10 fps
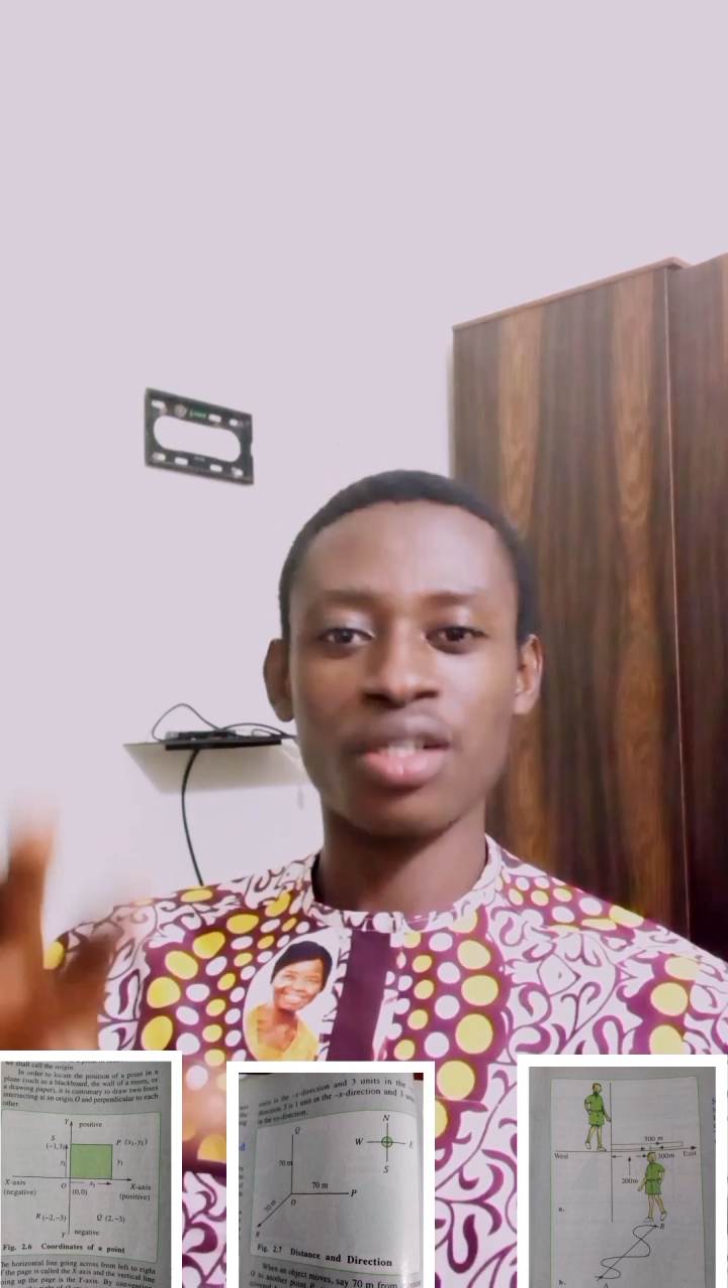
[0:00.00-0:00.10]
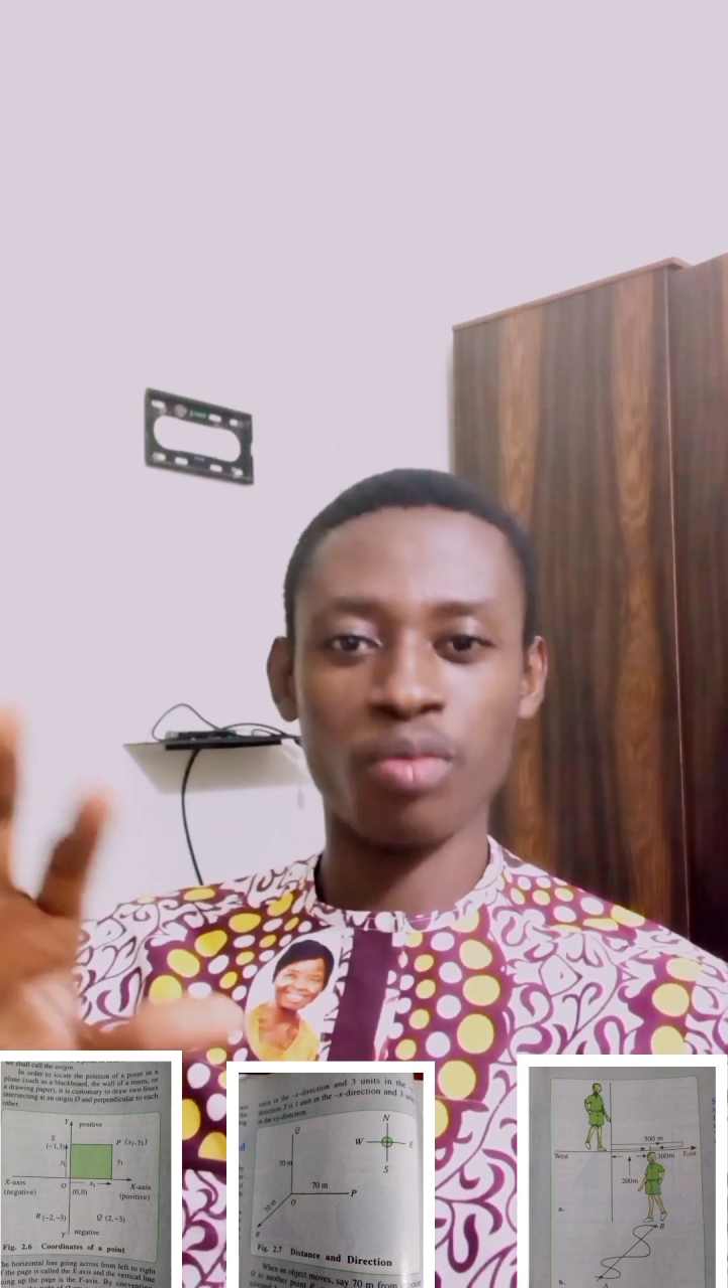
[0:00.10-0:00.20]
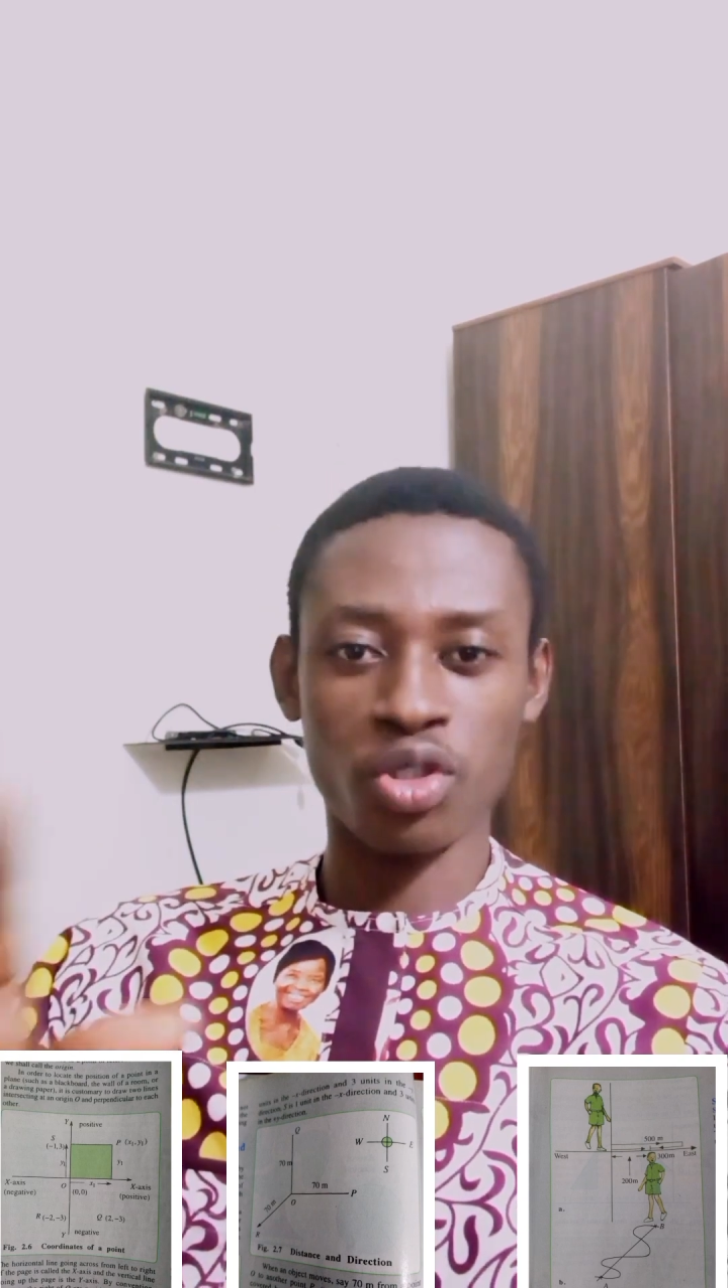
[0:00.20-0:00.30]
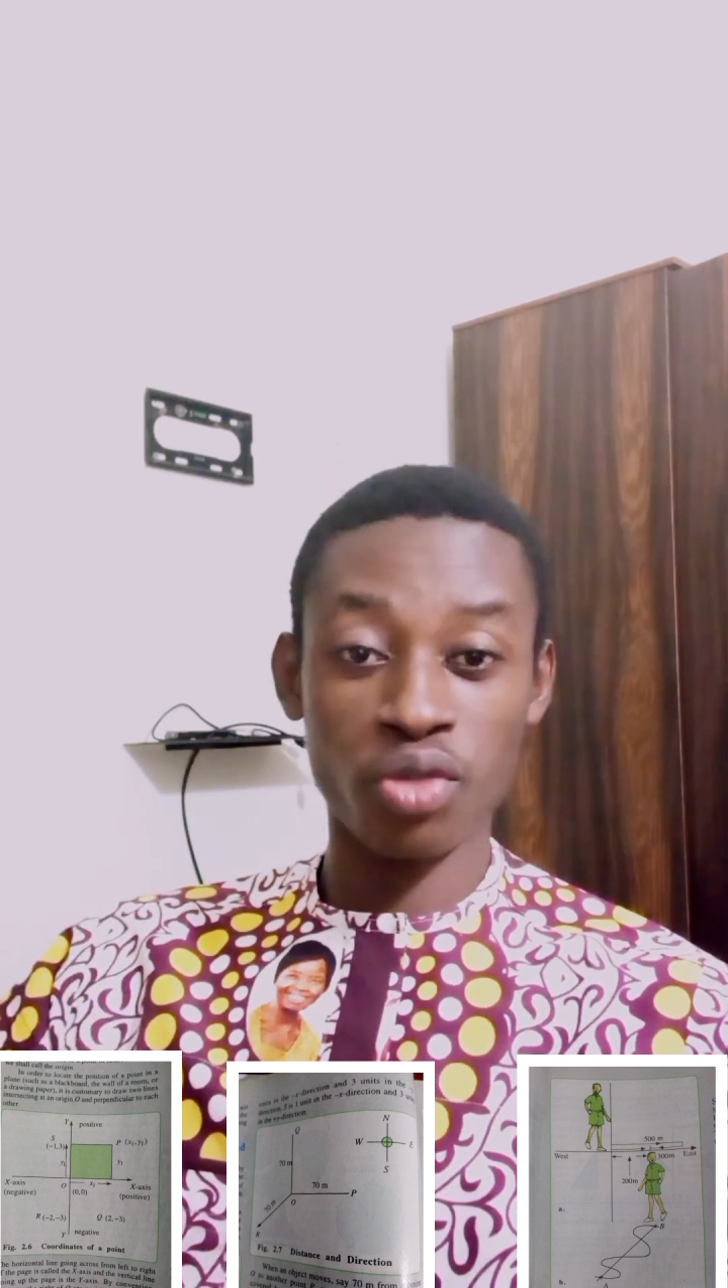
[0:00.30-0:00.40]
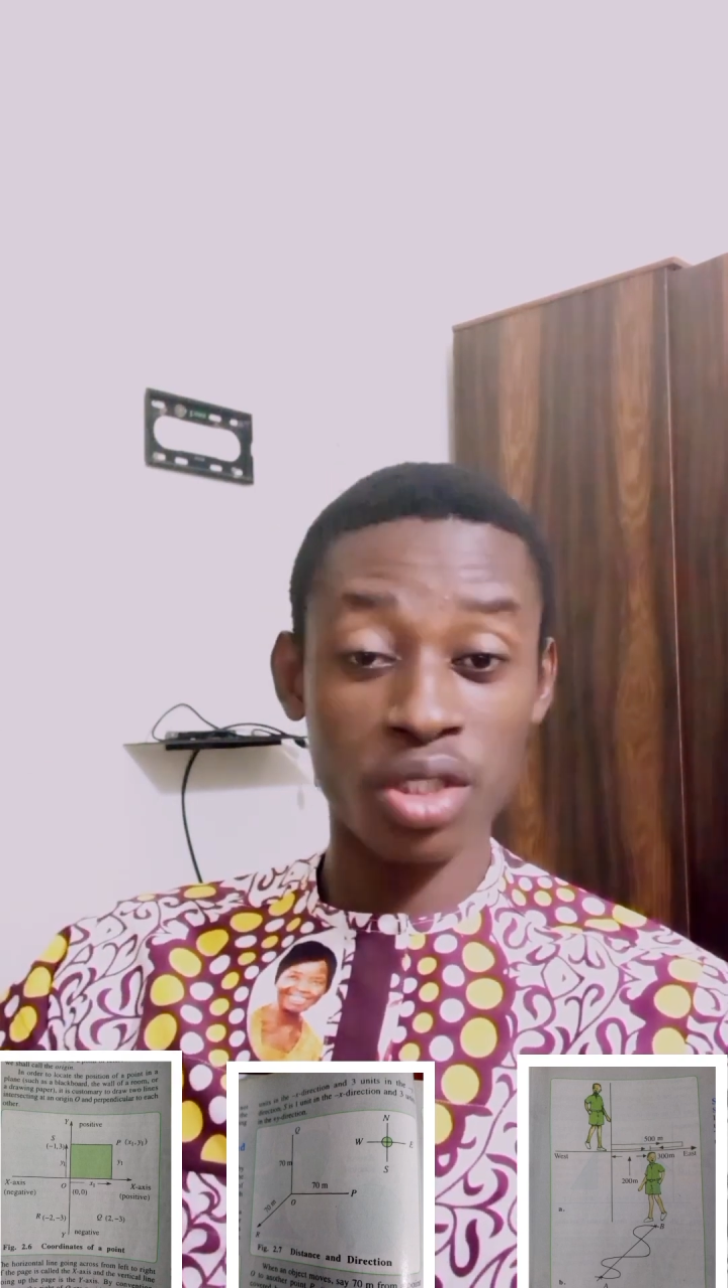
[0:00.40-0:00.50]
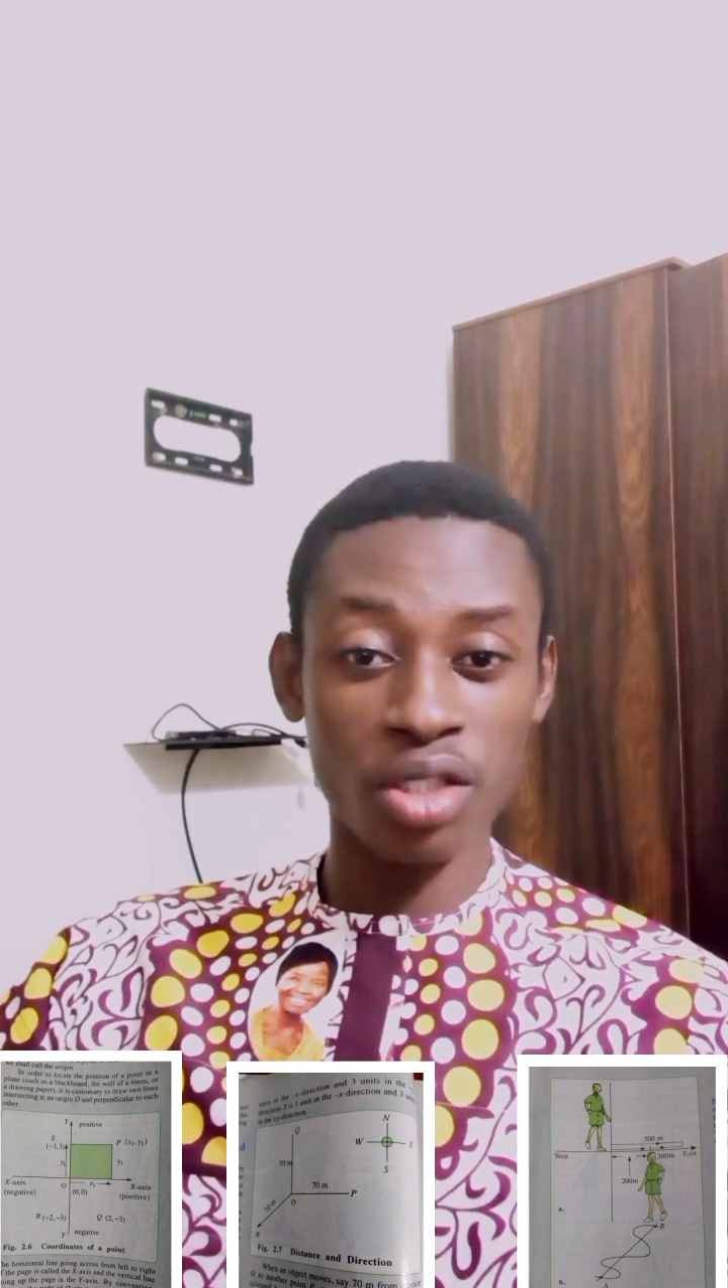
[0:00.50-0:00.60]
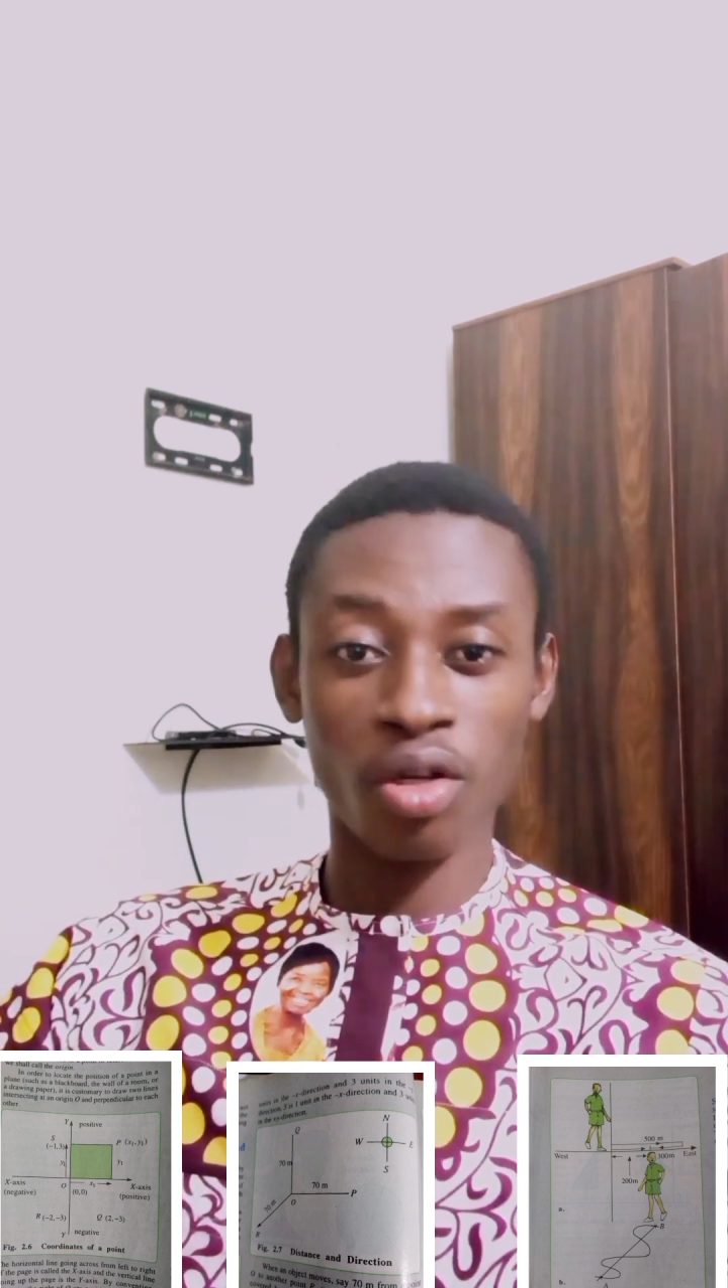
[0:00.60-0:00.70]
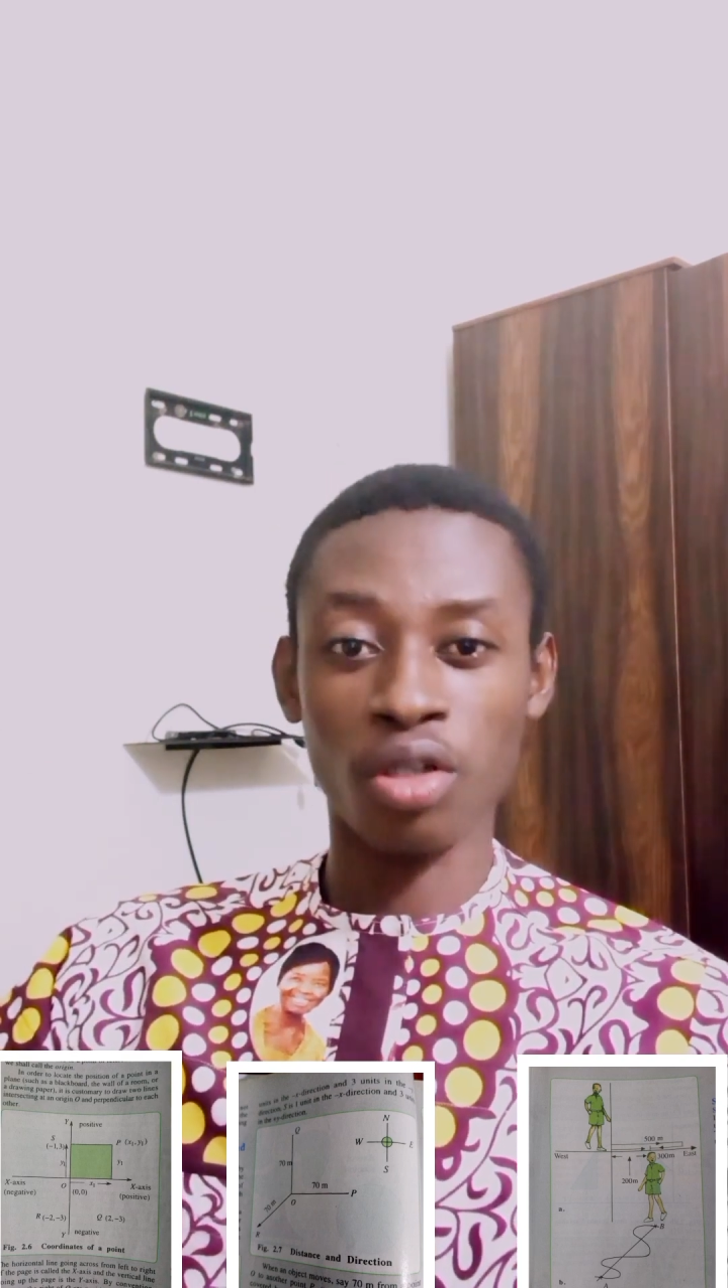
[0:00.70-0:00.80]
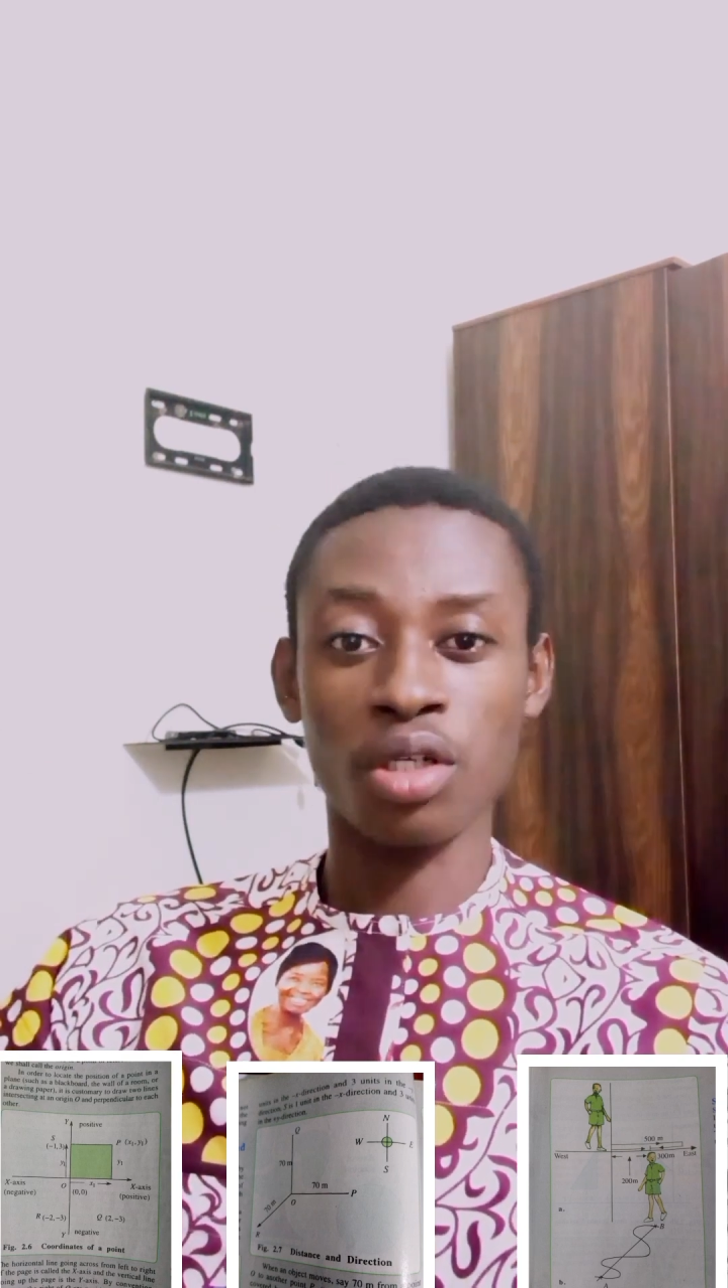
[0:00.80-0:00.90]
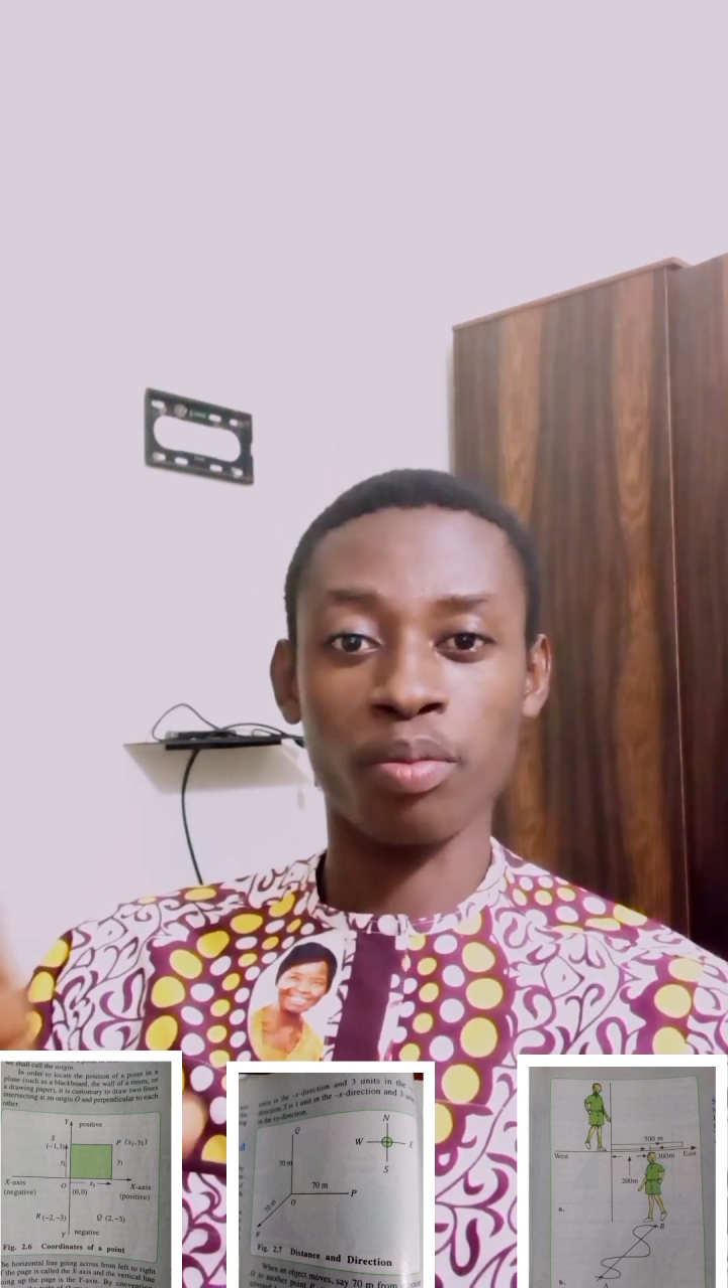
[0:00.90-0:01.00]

demonstrating on the